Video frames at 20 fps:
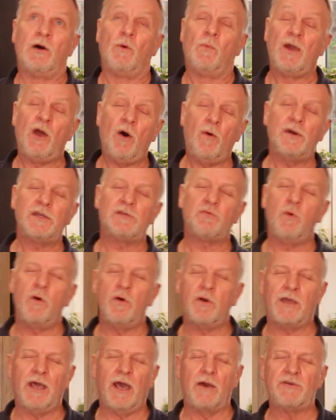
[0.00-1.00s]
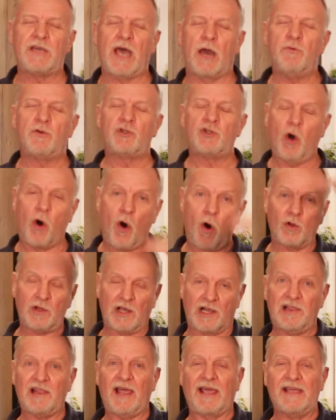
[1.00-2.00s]
we always work out how tall
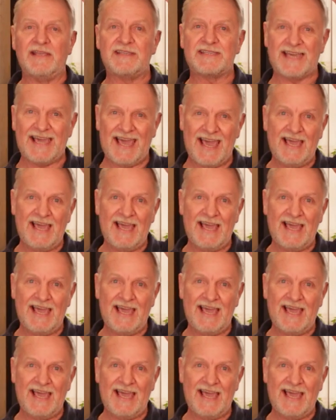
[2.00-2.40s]
a client